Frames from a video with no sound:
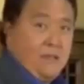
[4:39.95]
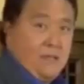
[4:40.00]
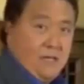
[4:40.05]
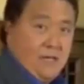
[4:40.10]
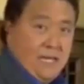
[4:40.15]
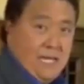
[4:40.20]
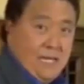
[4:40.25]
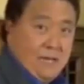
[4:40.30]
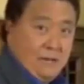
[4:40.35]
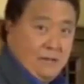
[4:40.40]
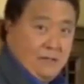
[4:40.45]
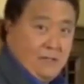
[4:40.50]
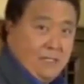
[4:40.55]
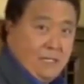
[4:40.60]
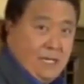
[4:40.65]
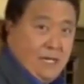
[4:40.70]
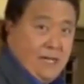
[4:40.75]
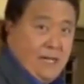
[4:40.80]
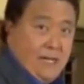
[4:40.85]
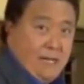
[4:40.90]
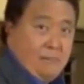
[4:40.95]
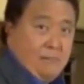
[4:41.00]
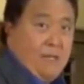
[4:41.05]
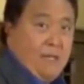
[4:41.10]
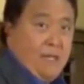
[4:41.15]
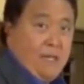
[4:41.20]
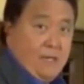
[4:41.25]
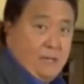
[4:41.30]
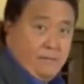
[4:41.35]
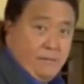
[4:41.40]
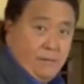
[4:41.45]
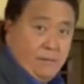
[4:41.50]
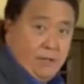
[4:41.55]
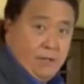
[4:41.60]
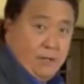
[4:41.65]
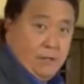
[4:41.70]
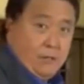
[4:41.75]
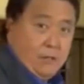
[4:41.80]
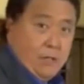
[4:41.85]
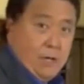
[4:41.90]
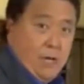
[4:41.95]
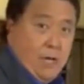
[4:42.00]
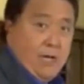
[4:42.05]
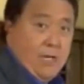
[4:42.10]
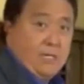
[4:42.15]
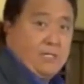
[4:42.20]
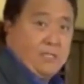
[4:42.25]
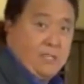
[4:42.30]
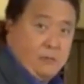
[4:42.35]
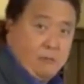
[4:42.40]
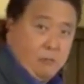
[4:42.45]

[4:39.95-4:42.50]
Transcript: They allow you the time, and at very low cost,